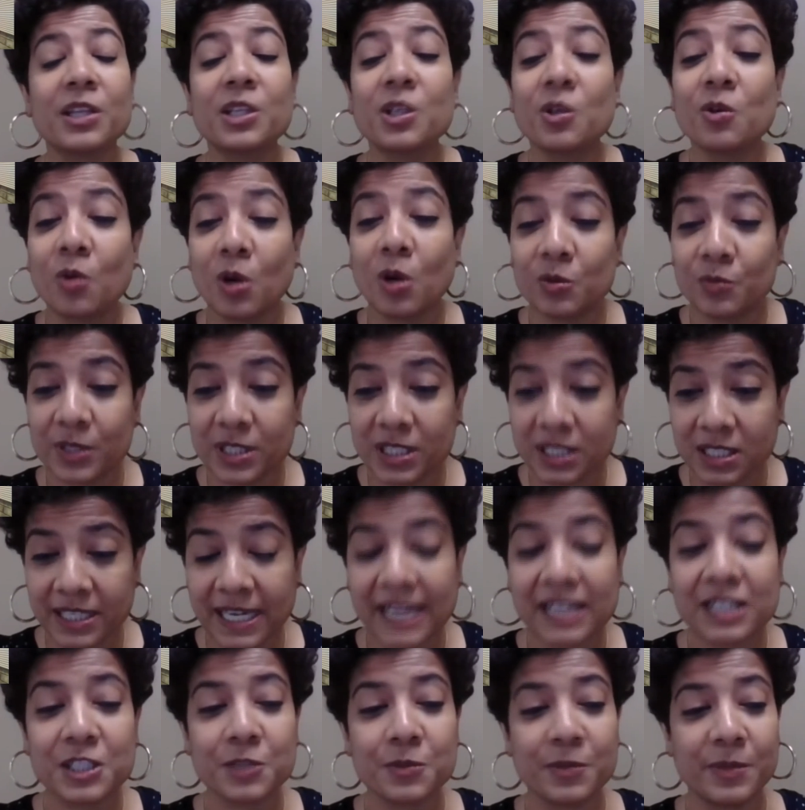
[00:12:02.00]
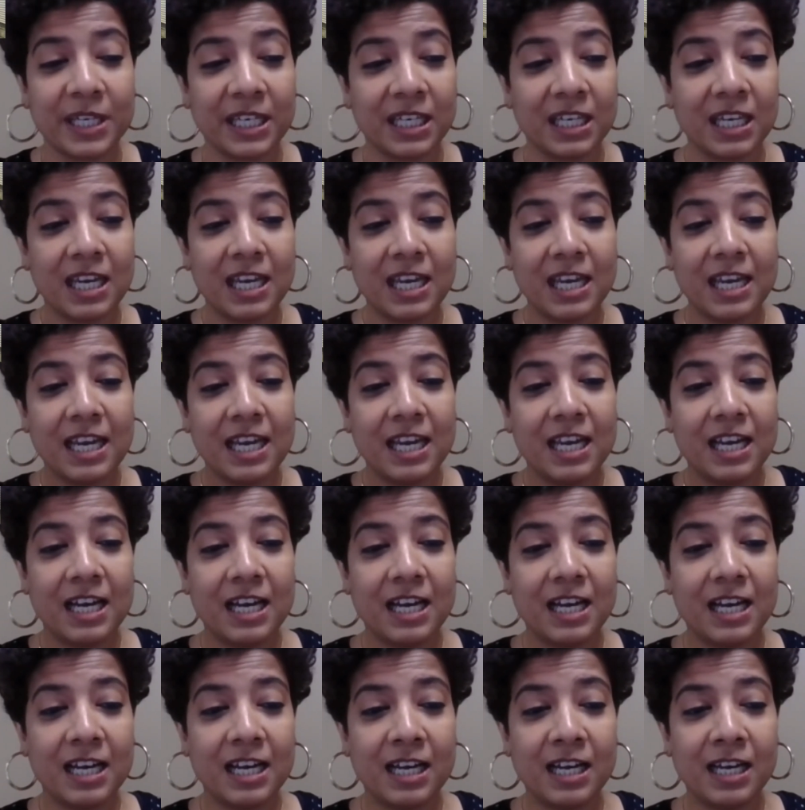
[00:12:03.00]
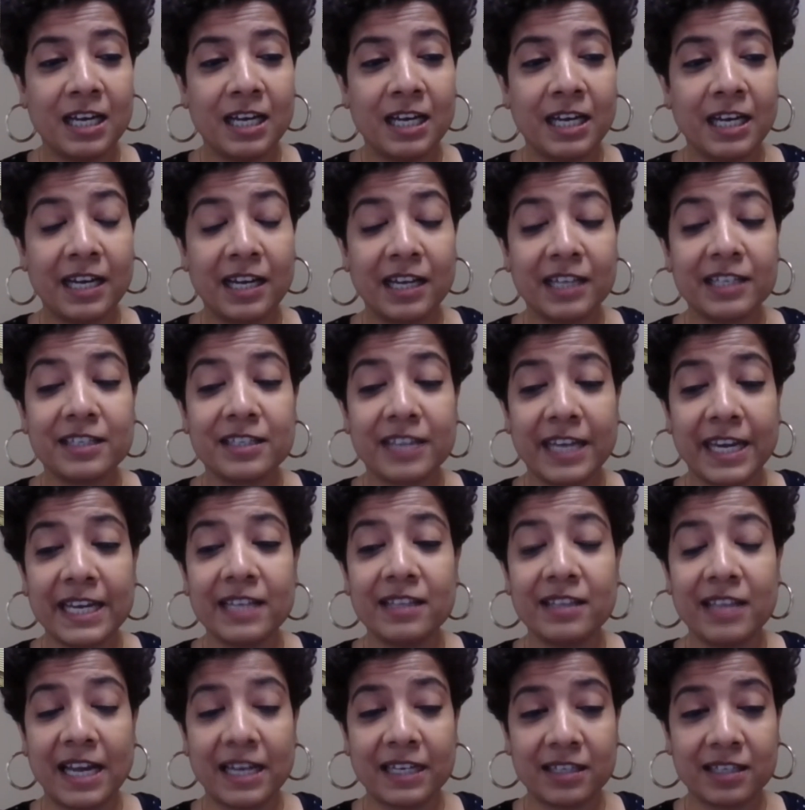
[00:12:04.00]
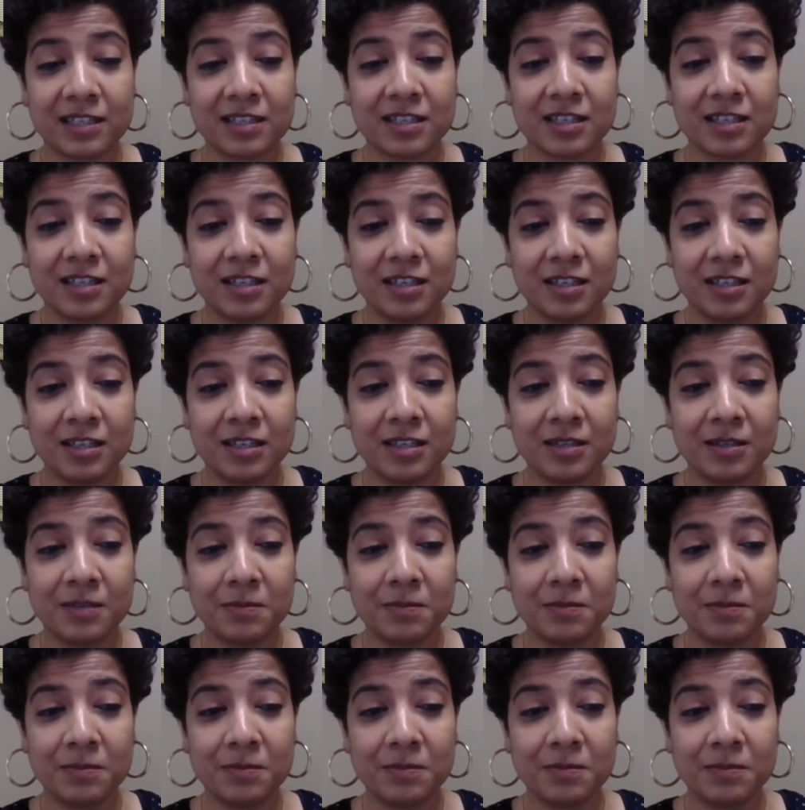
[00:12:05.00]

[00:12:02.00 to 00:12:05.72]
my brother always tells me, and I take that